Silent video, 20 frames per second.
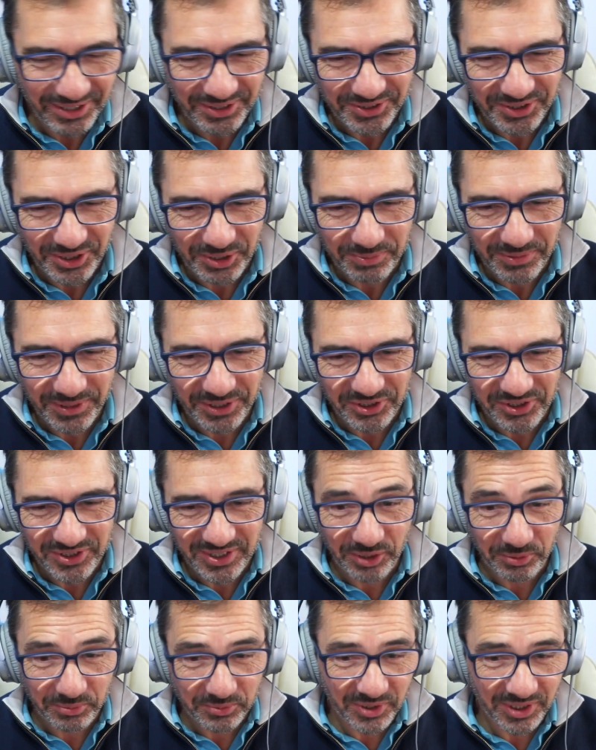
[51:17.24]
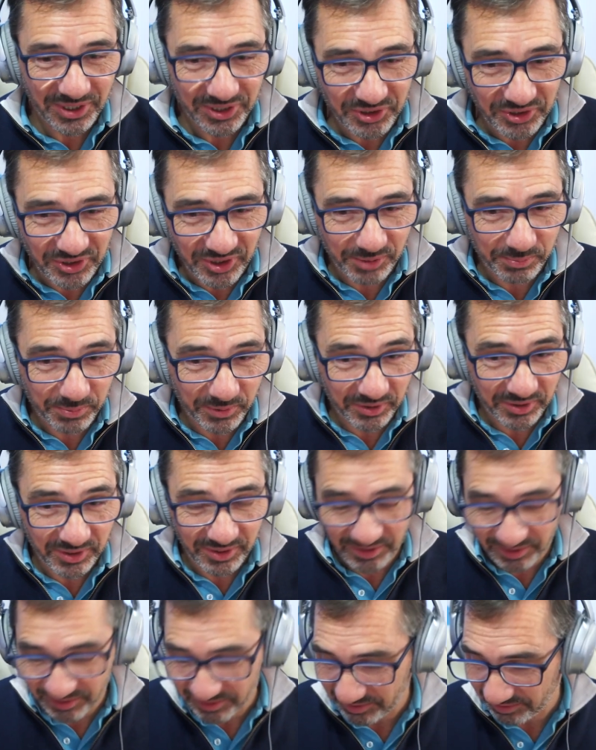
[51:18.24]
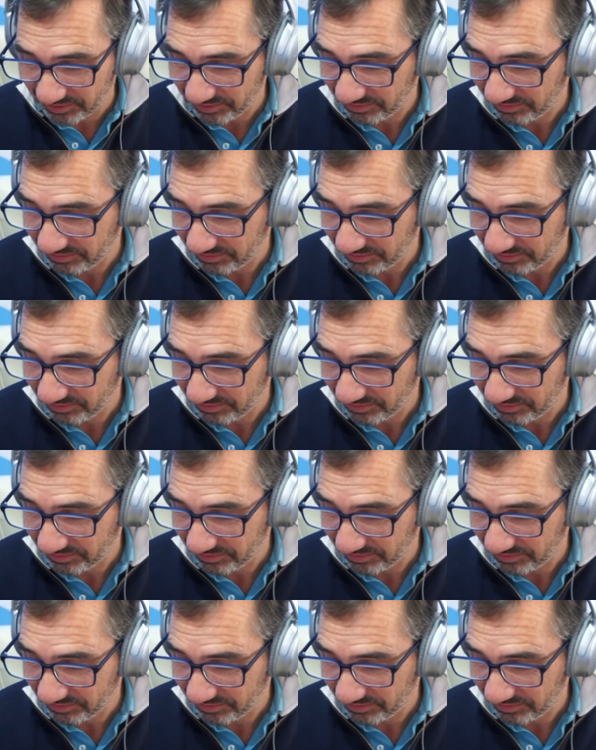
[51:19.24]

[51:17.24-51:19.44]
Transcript: it's our pleasure. Tell them to listen to the podcast.